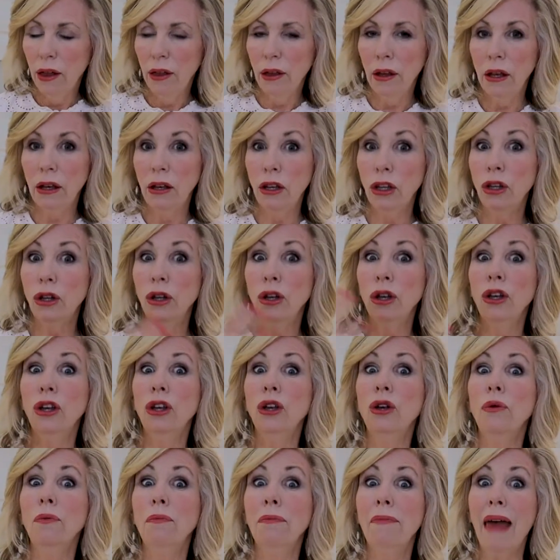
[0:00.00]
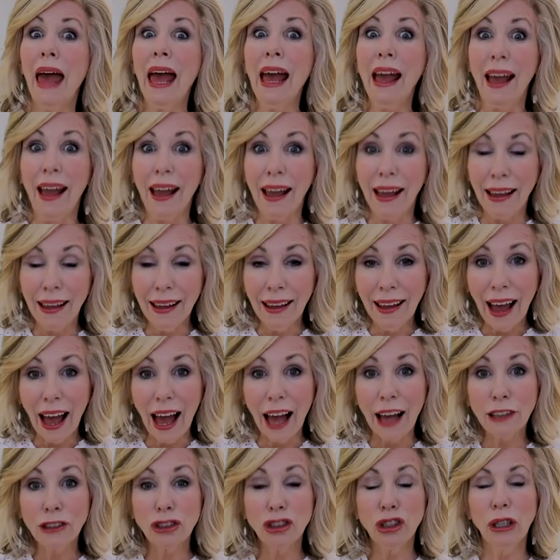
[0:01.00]
you may
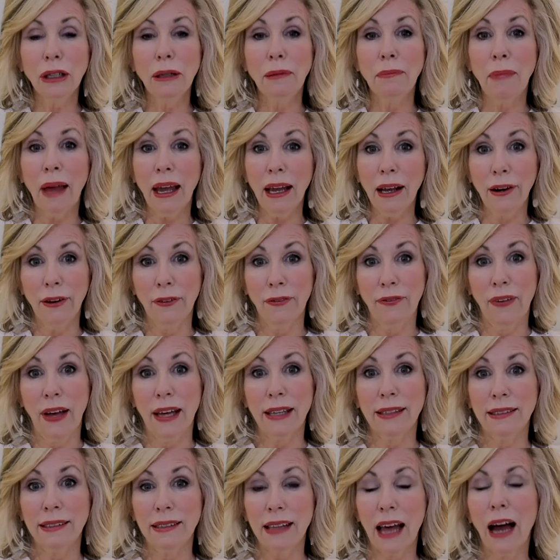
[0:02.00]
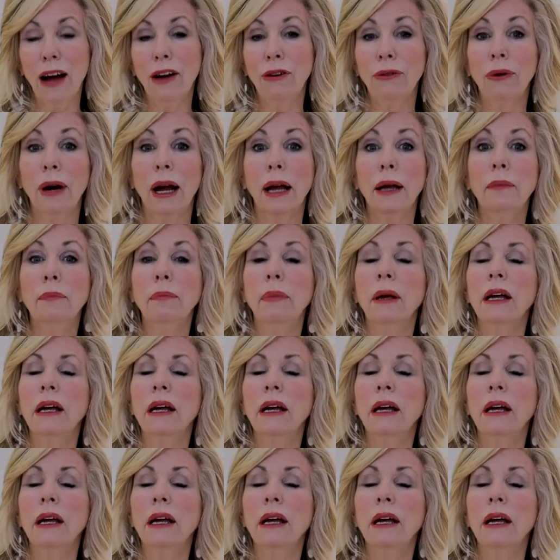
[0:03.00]
actually manifest that, right?